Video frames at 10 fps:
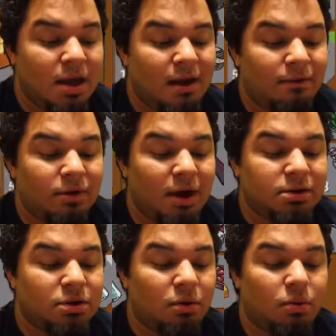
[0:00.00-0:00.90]
If you
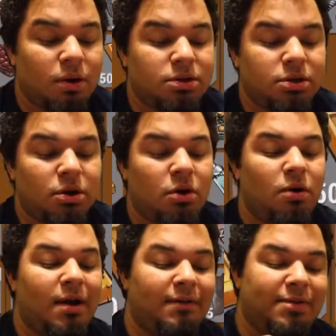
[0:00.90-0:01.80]
guys are wanting to know
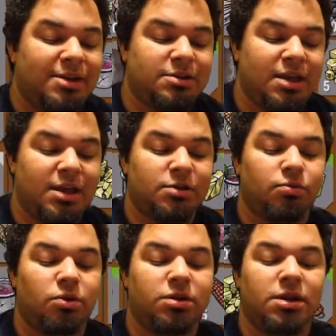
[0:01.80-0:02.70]
if this thing is
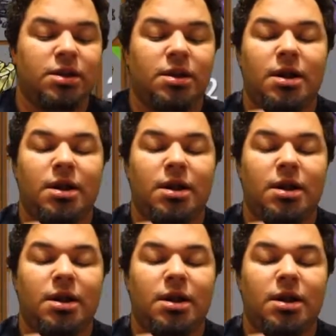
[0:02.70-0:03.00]
worth it,